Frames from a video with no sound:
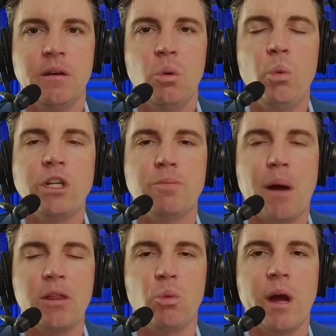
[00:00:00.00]
which,
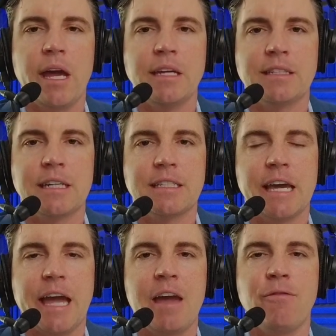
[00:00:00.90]
by the way, is going to
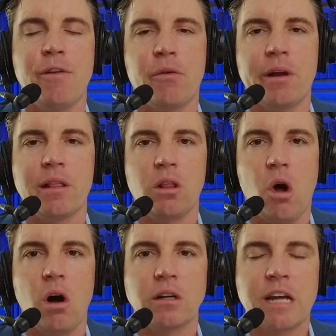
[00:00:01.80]
take a very
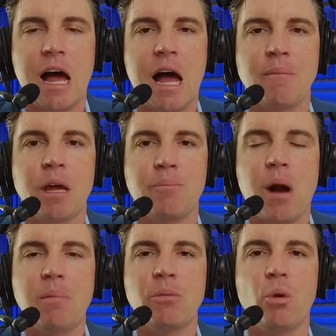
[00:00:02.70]
long time. It
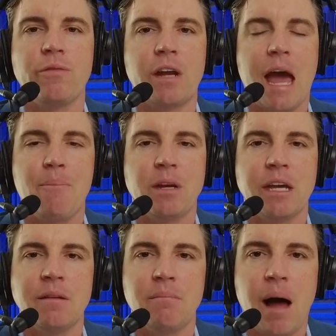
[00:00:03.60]
probably won't even happen
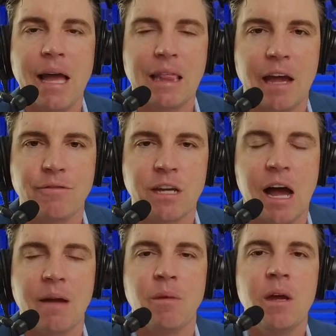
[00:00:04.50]
in my
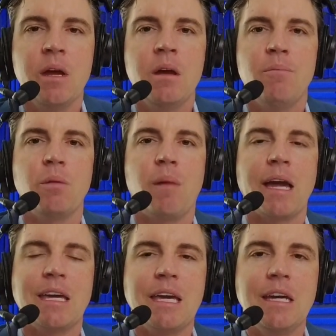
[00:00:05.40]
lifetime but my
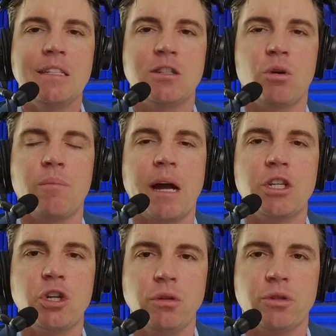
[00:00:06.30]
kids or my
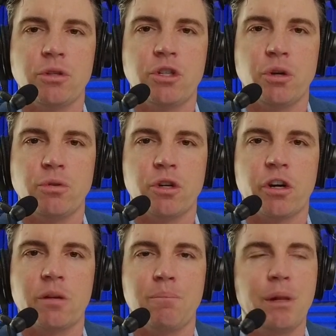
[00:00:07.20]
children's children are
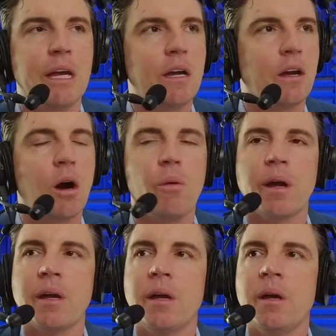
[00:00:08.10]
going to blink
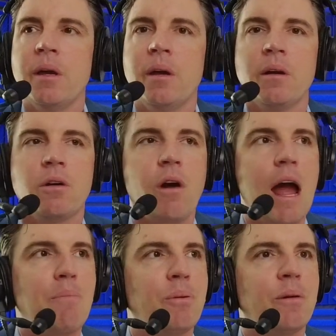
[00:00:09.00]
going,
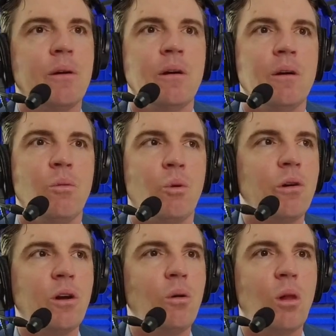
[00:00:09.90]
crap, we're
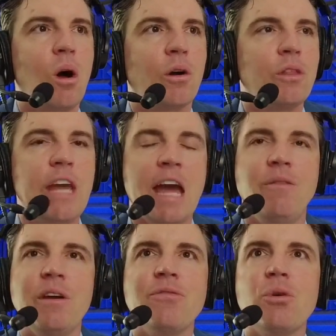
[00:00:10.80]
no longer the
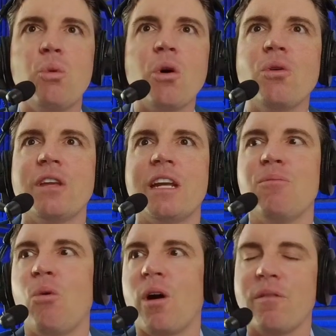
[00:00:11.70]
envy of the world
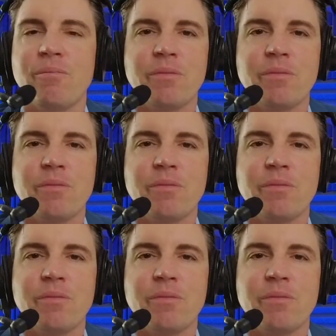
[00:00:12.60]
anymore.